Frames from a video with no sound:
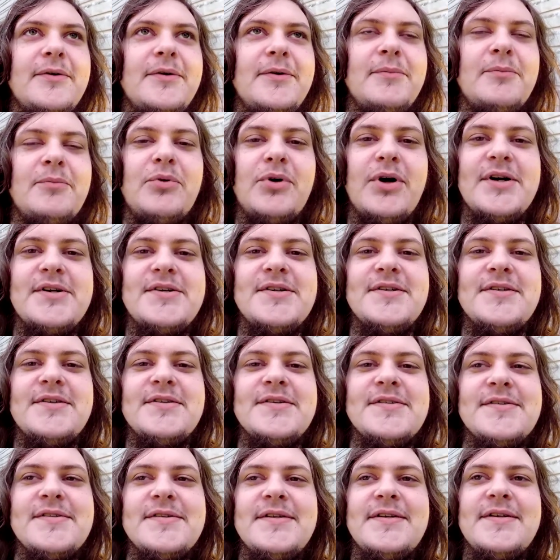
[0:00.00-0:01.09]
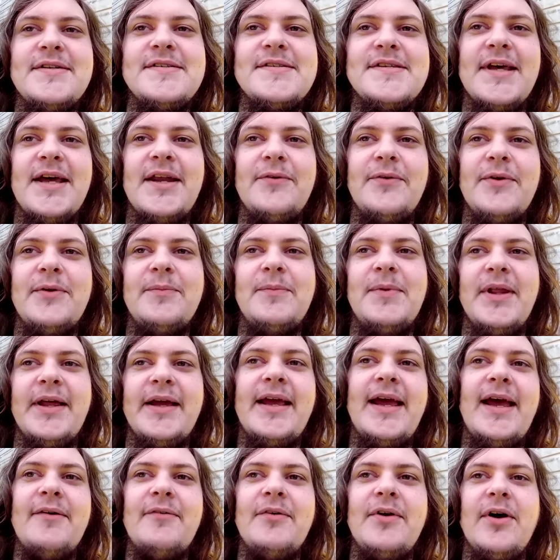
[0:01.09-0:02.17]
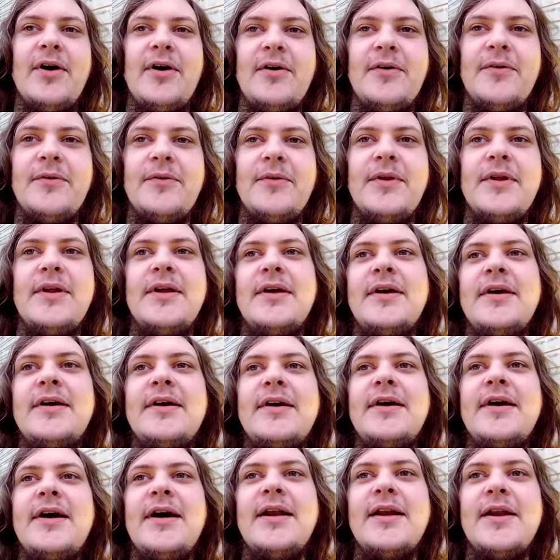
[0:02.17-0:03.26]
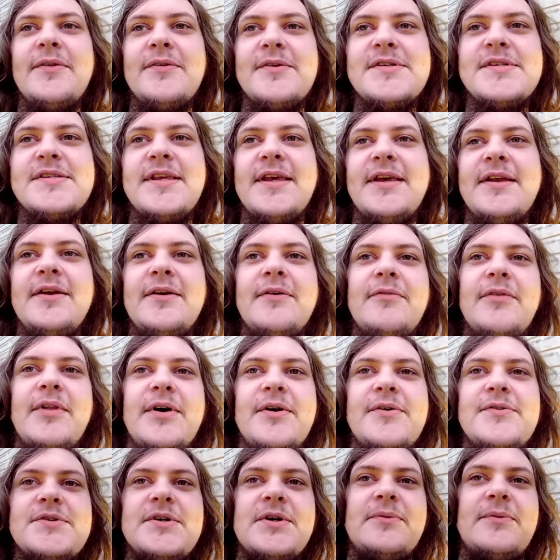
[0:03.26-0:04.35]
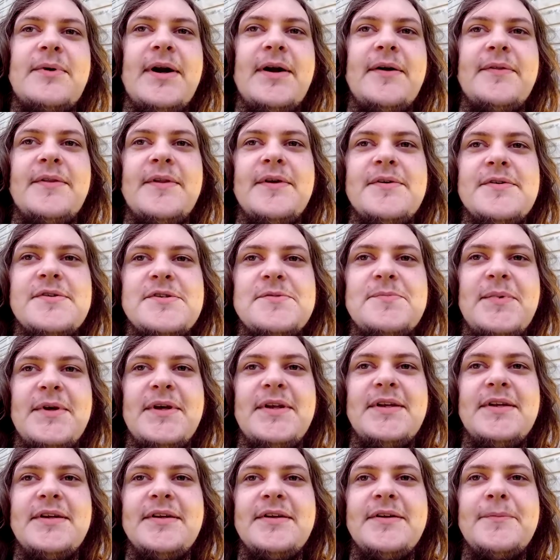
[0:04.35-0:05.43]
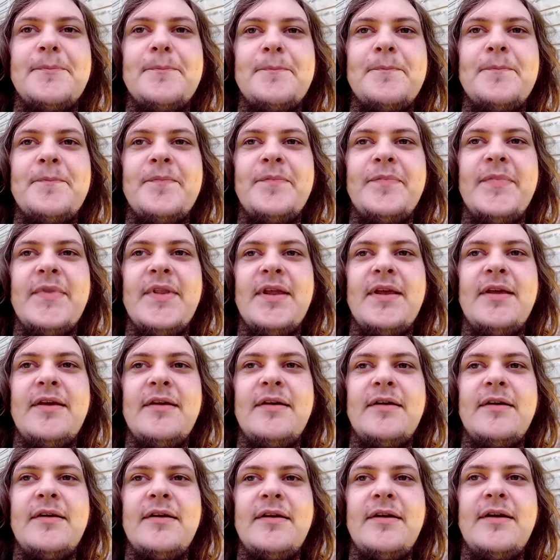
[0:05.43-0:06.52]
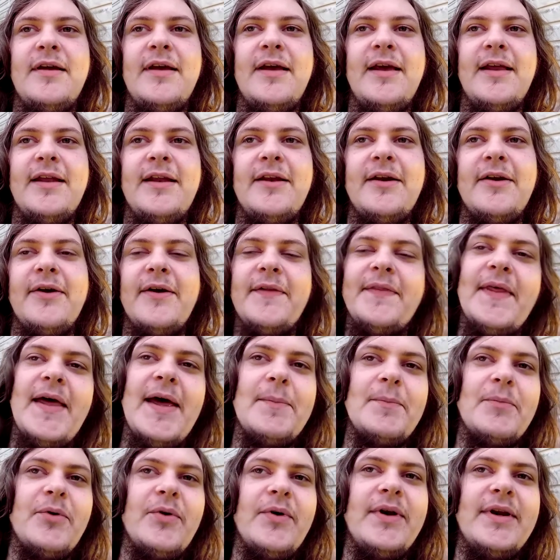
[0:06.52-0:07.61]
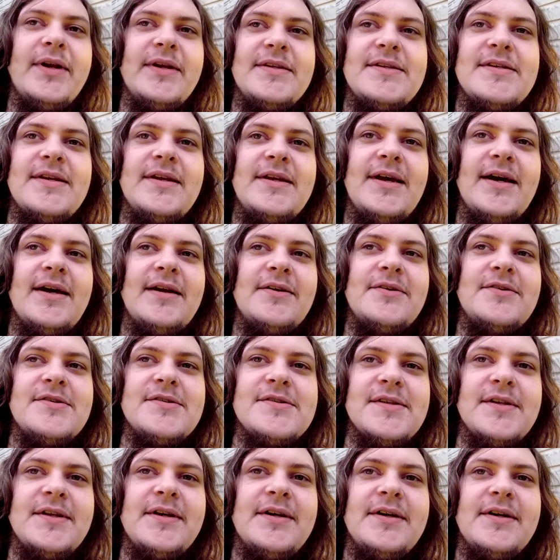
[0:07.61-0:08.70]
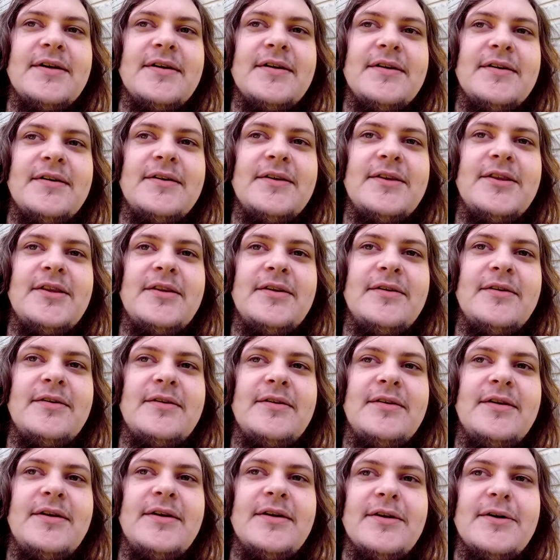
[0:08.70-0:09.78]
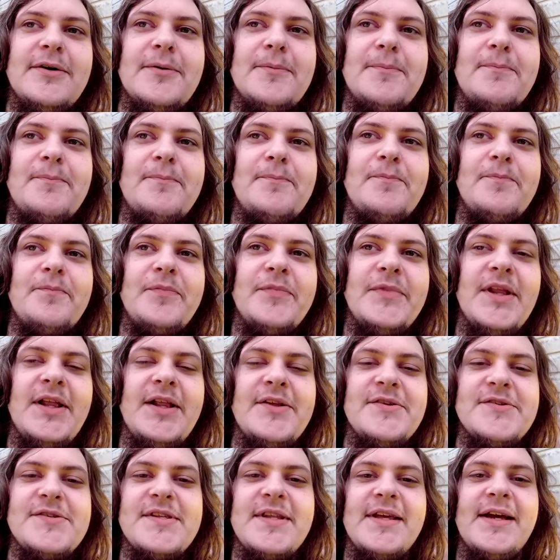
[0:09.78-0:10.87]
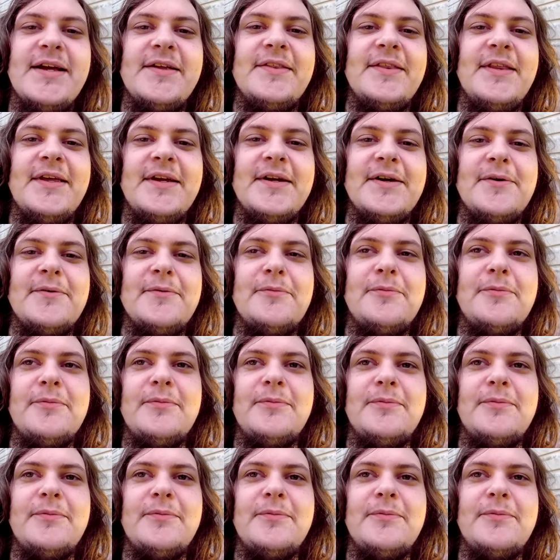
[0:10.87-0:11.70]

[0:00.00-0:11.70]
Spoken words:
brushes inside of it, it'd be like having all another set of those around those spinning. And at that point it's kind of just like, the closest thing I think of